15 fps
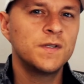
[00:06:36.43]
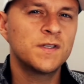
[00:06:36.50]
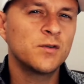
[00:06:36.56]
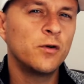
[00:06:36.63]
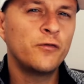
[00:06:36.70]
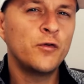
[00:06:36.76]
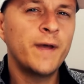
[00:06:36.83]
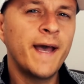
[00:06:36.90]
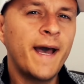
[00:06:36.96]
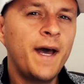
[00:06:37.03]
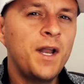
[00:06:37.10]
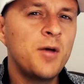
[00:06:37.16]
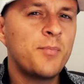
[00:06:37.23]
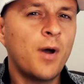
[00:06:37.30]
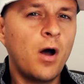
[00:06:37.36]
So if we
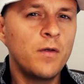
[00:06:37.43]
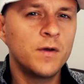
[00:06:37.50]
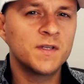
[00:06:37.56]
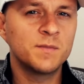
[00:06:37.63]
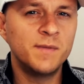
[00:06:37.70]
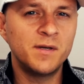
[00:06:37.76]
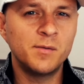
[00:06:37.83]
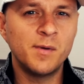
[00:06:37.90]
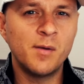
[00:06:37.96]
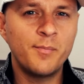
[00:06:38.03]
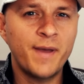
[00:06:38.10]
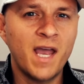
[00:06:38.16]
add up all those minimum